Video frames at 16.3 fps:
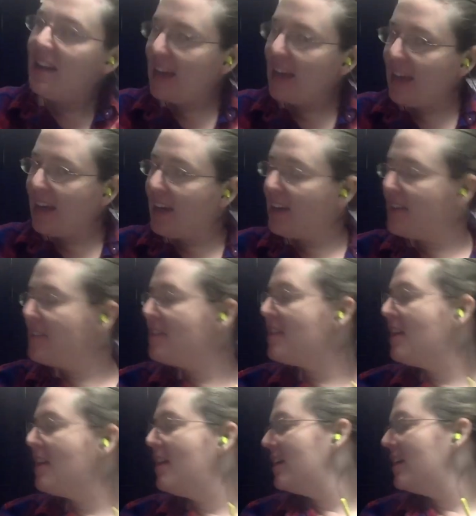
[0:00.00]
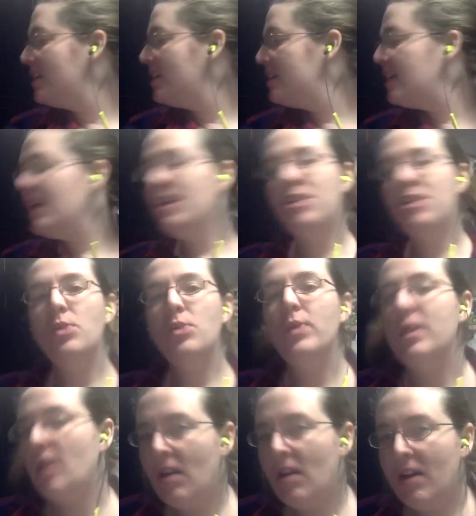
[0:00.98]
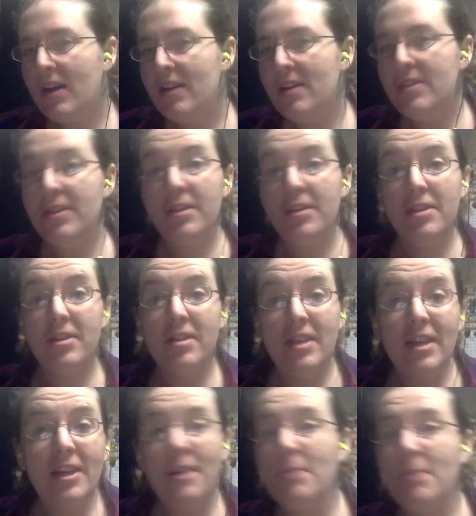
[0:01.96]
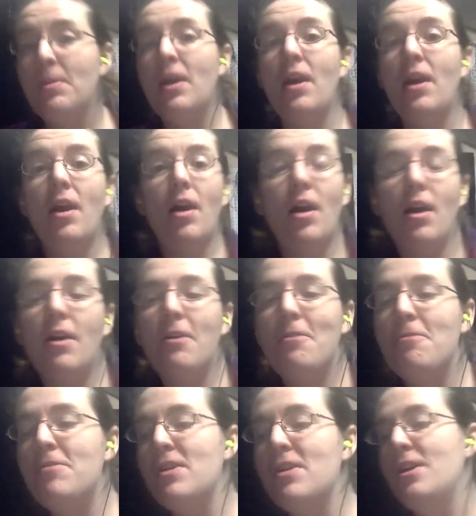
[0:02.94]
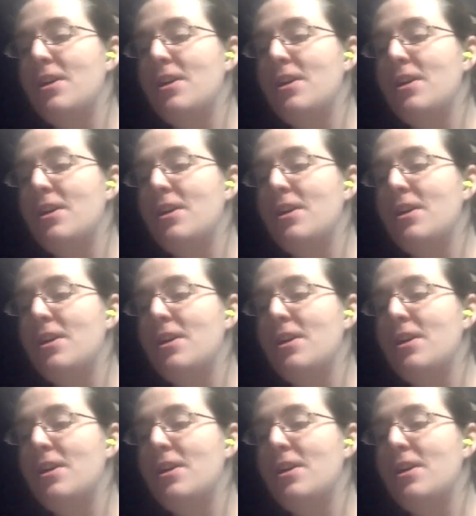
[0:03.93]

and continuing on the theme of